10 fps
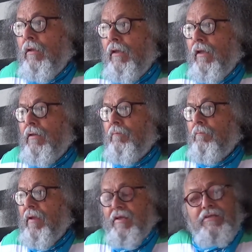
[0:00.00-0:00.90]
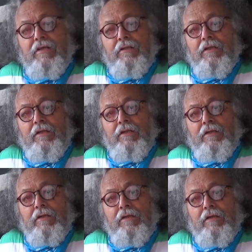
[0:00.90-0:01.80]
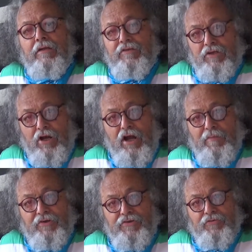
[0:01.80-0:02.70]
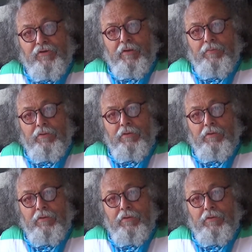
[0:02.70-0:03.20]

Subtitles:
And basically, it's a comic strip